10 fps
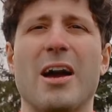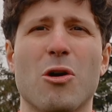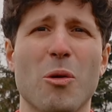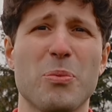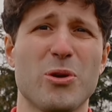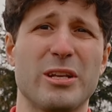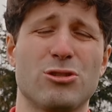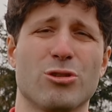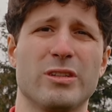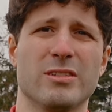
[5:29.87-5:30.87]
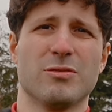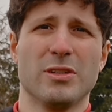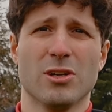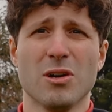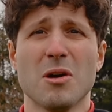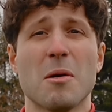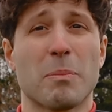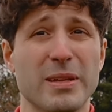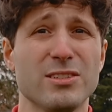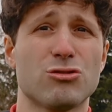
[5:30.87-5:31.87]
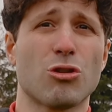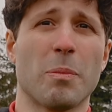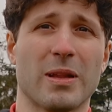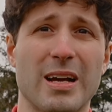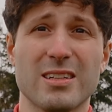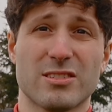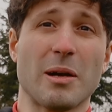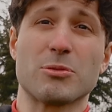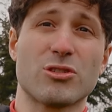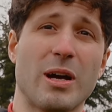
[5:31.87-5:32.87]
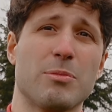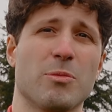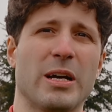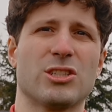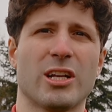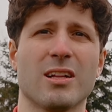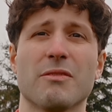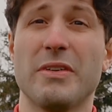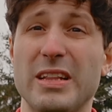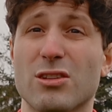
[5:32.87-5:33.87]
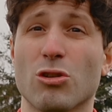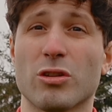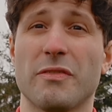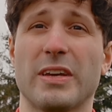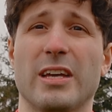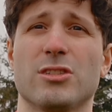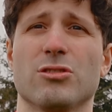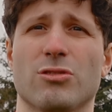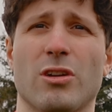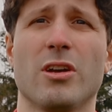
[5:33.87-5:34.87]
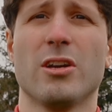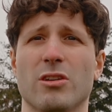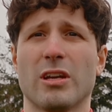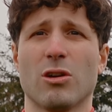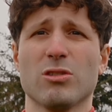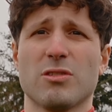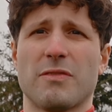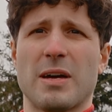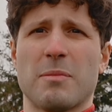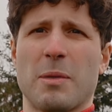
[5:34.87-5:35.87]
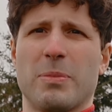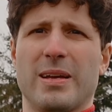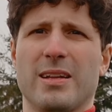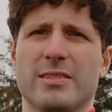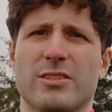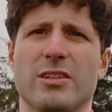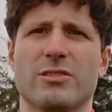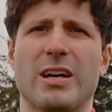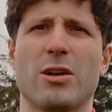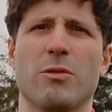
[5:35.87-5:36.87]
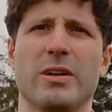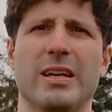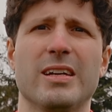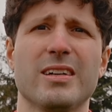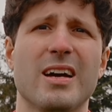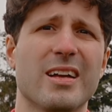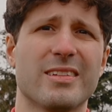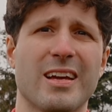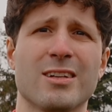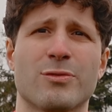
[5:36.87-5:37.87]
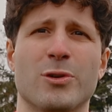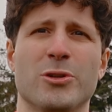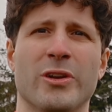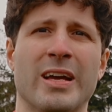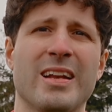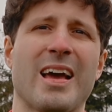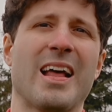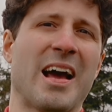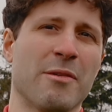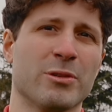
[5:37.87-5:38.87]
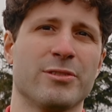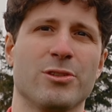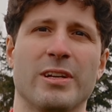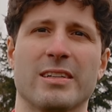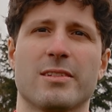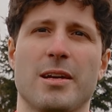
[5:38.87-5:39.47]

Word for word: I hope you enjoyed this video. Please drop a like, subscribe to my channel with the notifications on. You can also find my playlist right over here. Thanks for tuning in and I will see you next